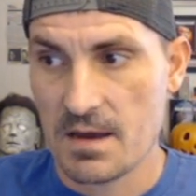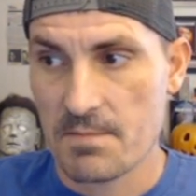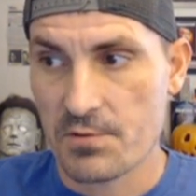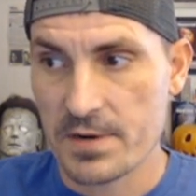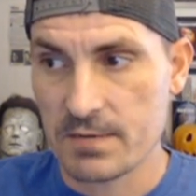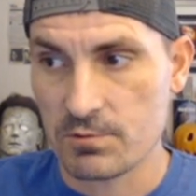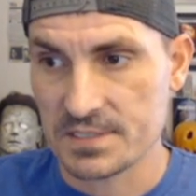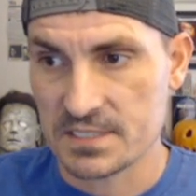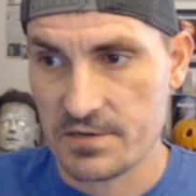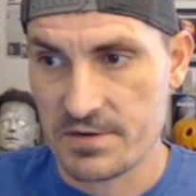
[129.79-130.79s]
prequel
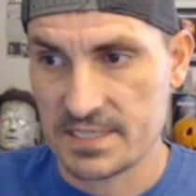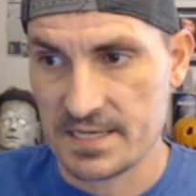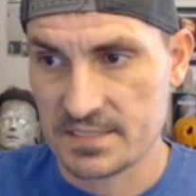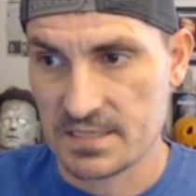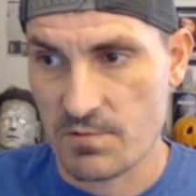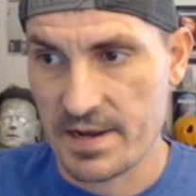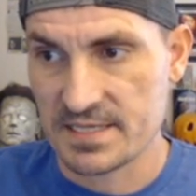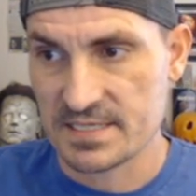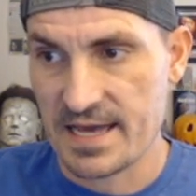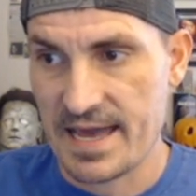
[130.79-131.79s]
series has the rights
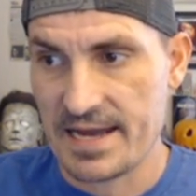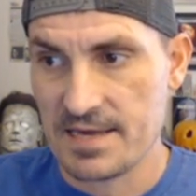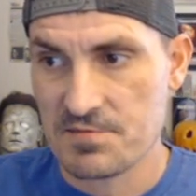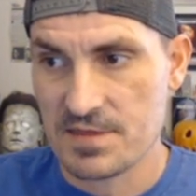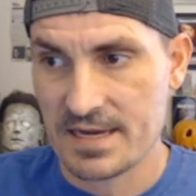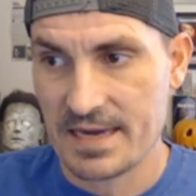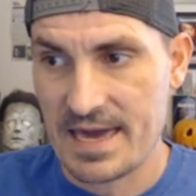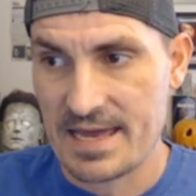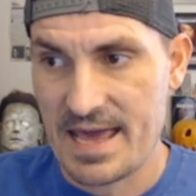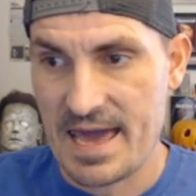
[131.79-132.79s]
to anything
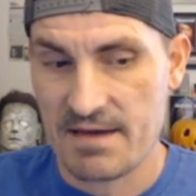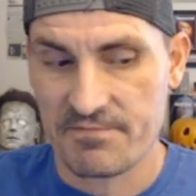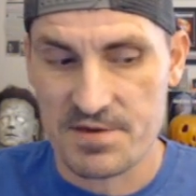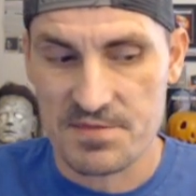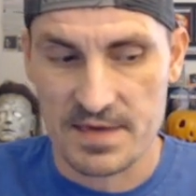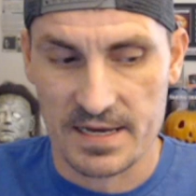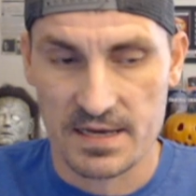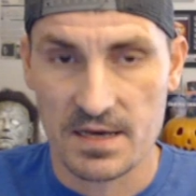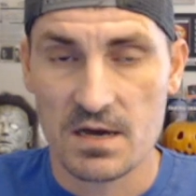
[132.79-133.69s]
and everything